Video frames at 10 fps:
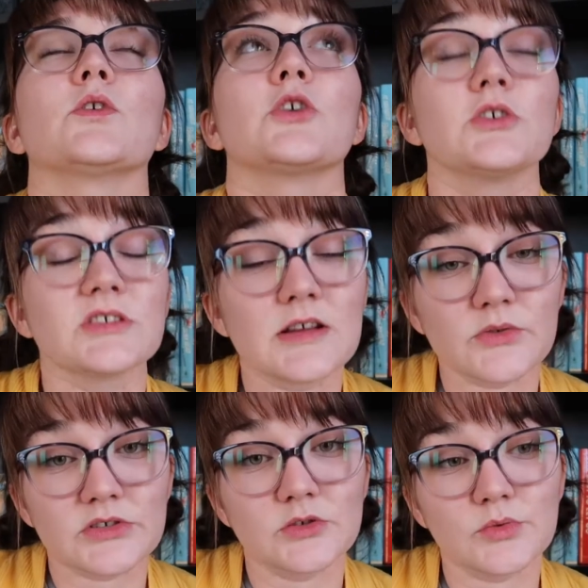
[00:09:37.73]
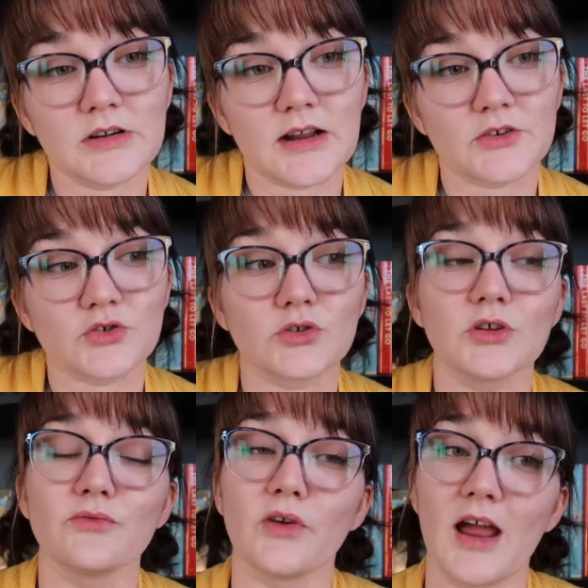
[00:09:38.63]
Thursday was Supernatural,
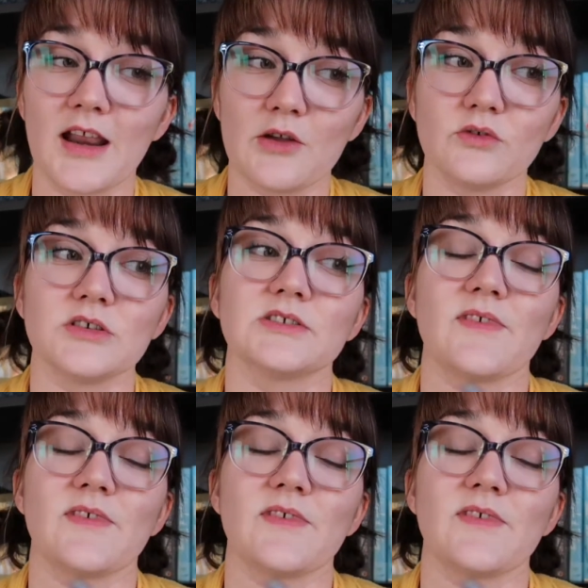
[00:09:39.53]
and Friday was